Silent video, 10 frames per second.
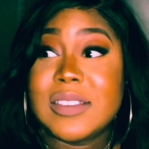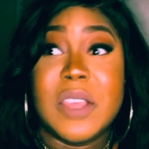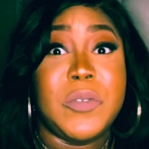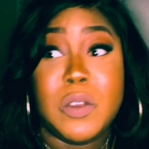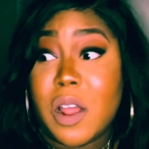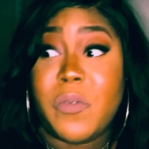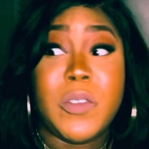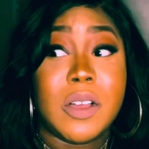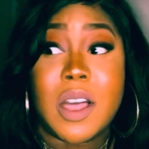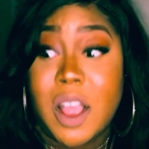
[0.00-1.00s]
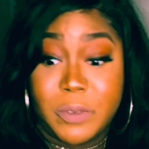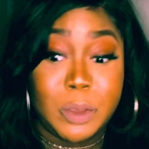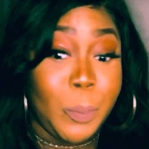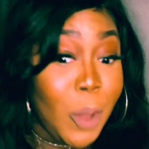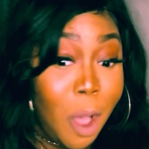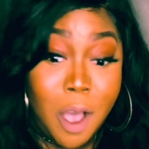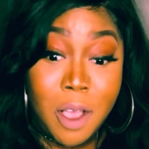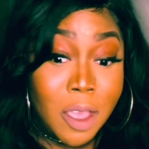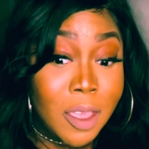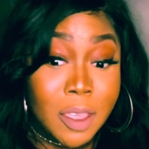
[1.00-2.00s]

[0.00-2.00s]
If you don't feel comfortable